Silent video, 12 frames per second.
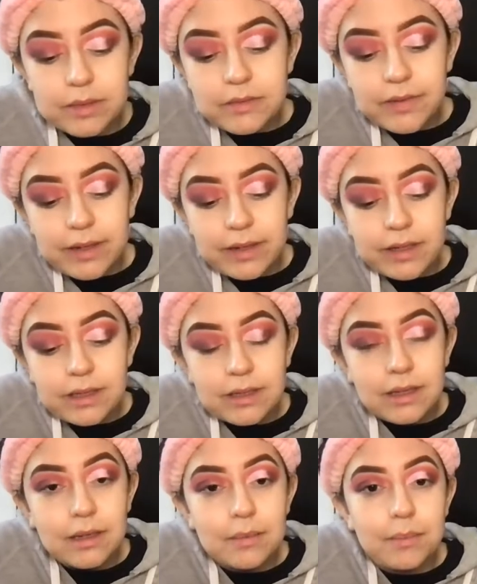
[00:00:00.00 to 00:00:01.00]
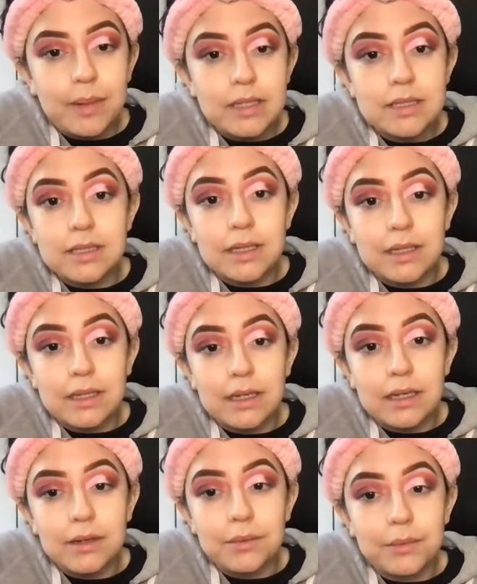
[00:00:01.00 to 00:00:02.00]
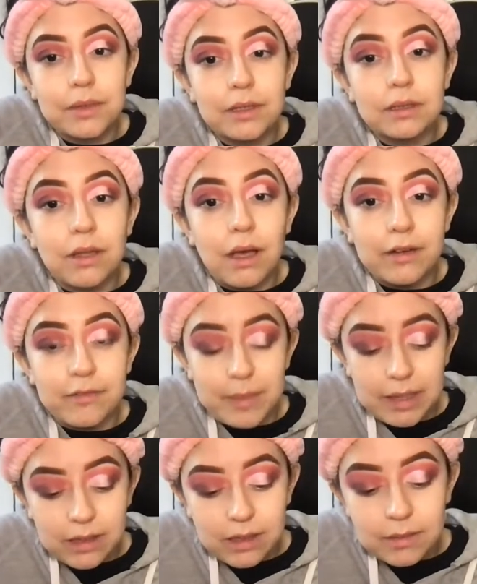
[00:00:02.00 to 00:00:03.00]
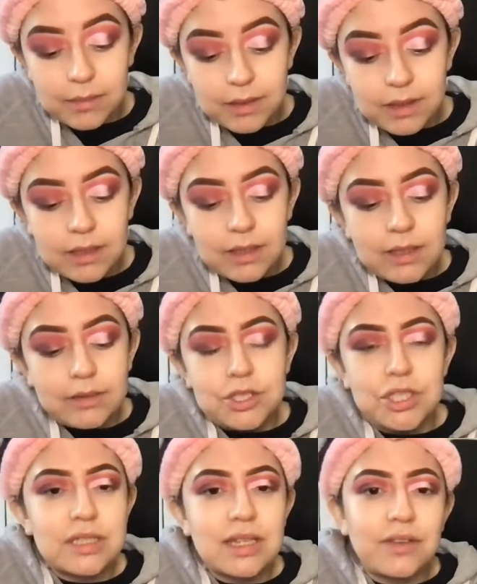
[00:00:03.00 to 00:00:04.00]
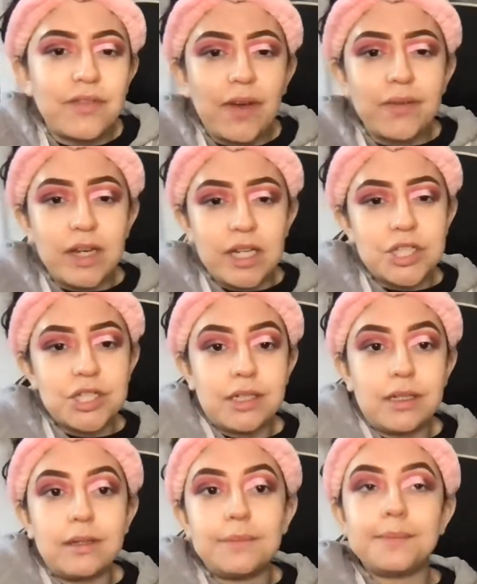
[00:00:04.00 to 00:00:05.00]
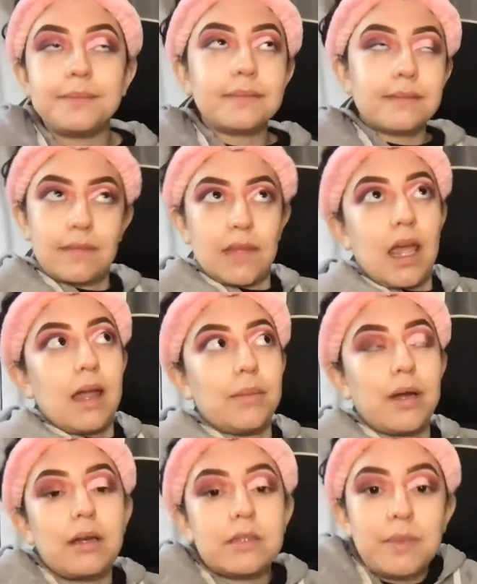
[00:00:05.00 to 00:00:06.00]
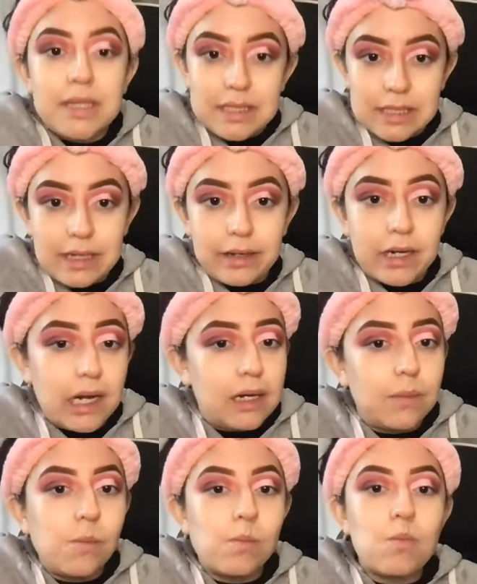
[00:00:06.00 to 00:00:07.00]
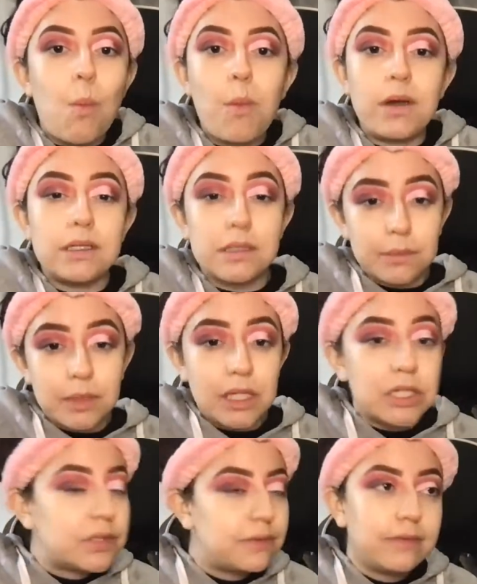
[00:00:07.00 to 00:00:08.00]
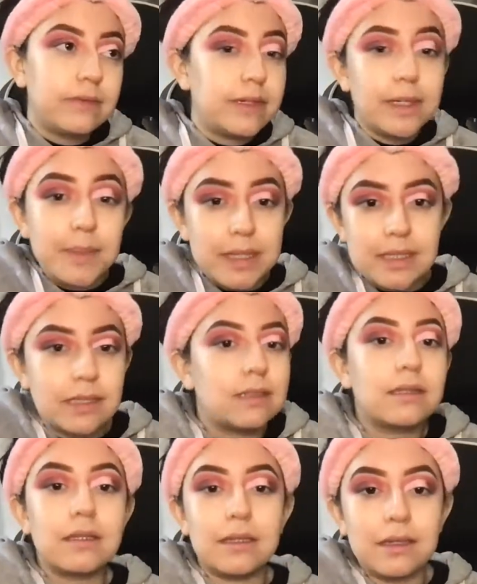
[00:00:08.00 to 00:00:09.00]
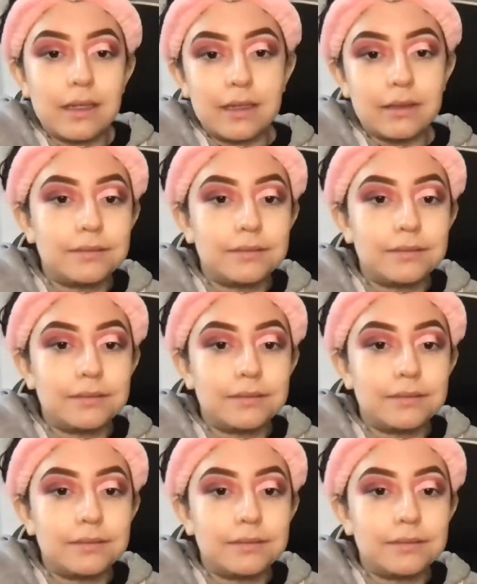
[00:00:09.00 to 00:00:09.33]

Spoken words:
very like basic. I didn't wear a lot of makeup. It's just like foundation, eyebrows, mascara, and some blush. Very basic, nothing like